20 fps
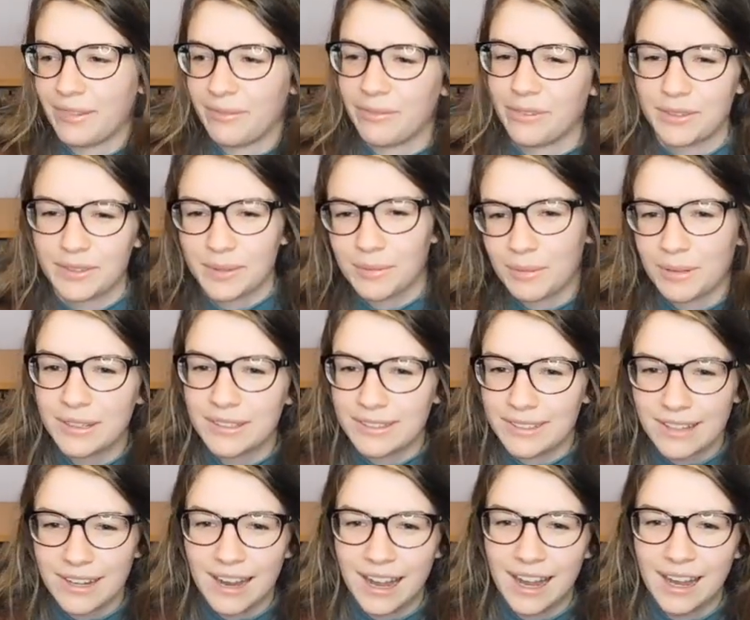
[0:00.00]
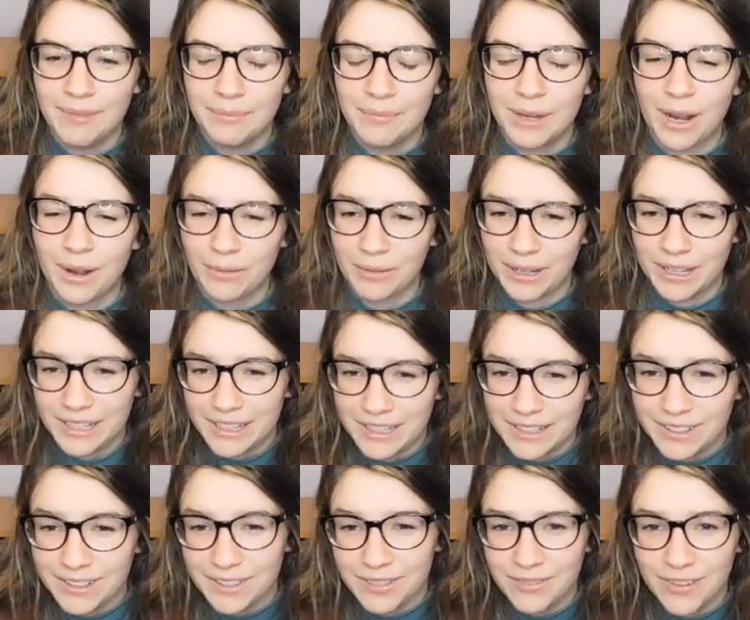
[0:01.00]
for some reason I'm not
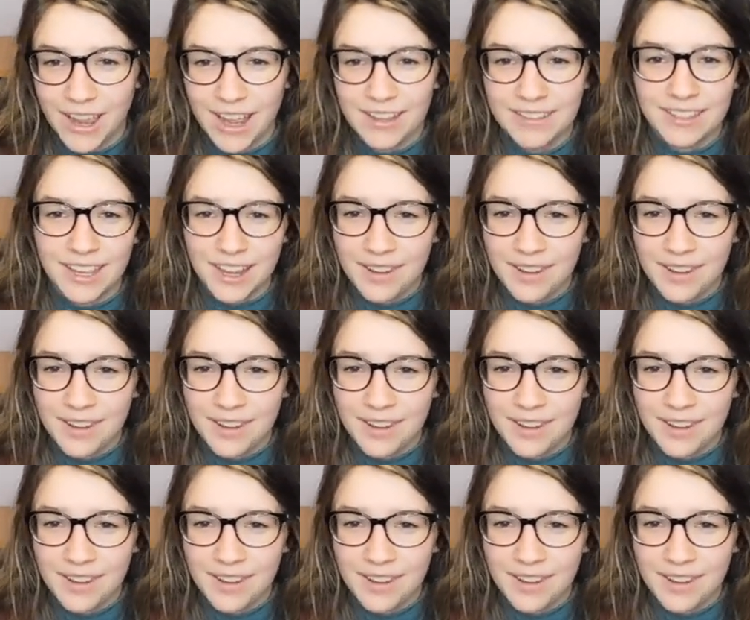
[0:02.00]
reading as fast.